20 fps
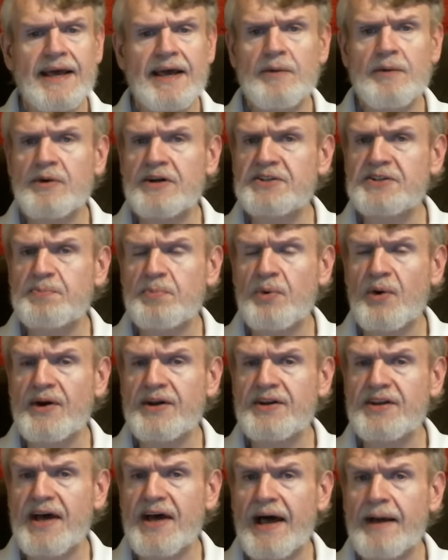at which
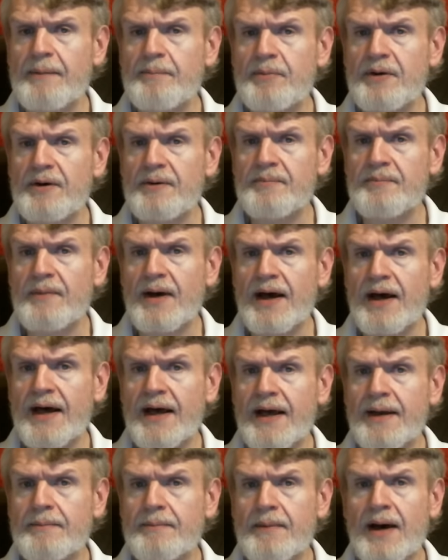point I put
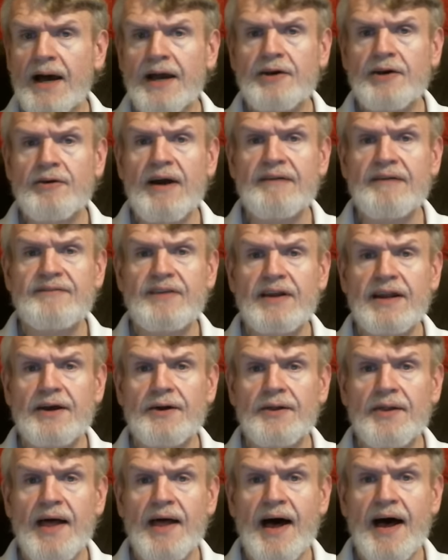my Minecraft
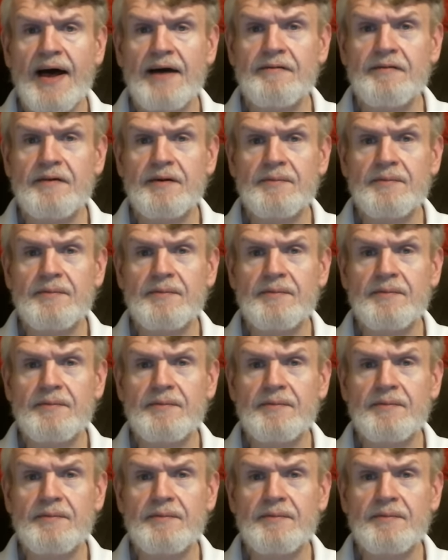video live